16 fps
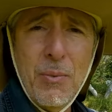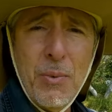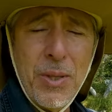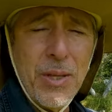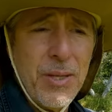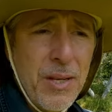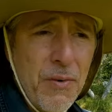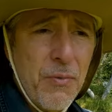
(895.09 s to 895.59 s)

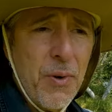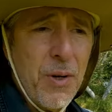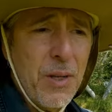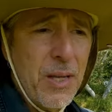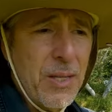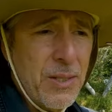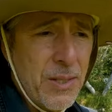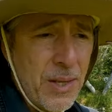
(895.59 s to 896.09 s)
with a different
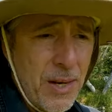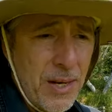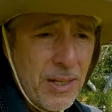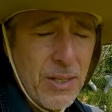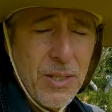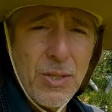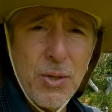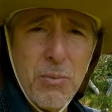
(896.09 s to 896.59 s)
lens that I
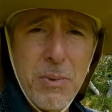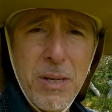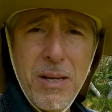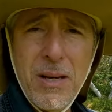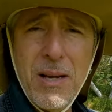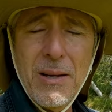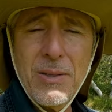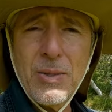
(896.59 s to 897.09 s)
can zoom in
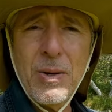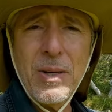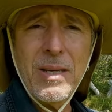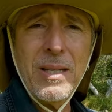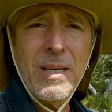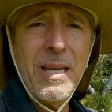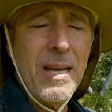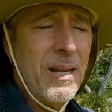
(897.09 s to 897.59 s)
and out, so I
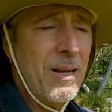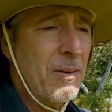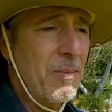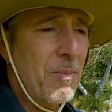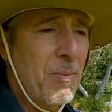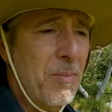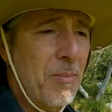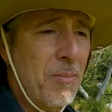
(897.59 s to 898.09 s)
can get
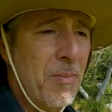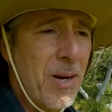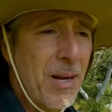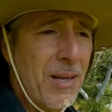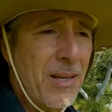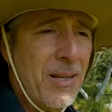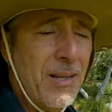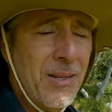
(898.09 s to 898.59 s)

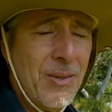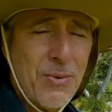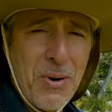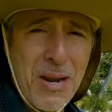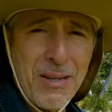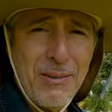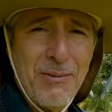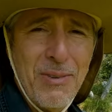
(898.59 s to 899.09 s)
my
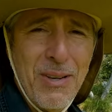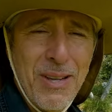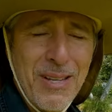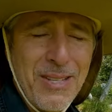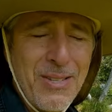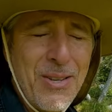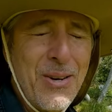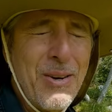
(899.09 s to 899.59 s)

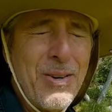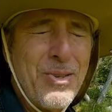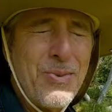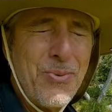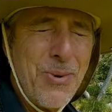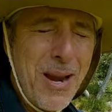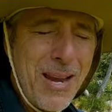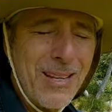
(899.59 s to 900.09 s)
dragonflies. There are
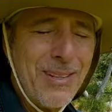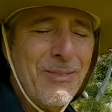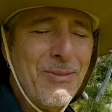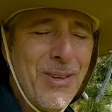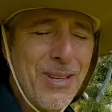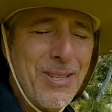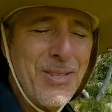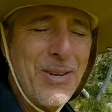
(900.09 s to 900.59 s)

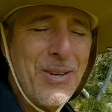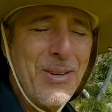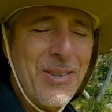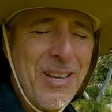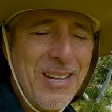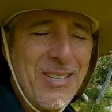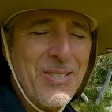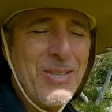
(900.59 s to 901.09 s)
dragonflies here,
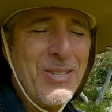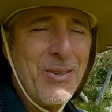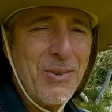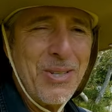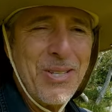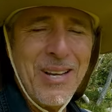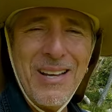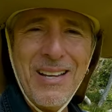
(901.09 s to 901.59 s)
and that's
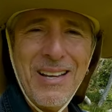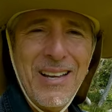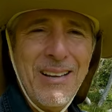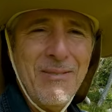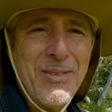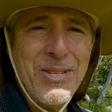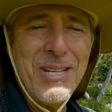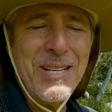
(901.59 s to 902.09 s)
so exciting. I
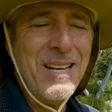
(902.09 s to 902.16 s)
haven't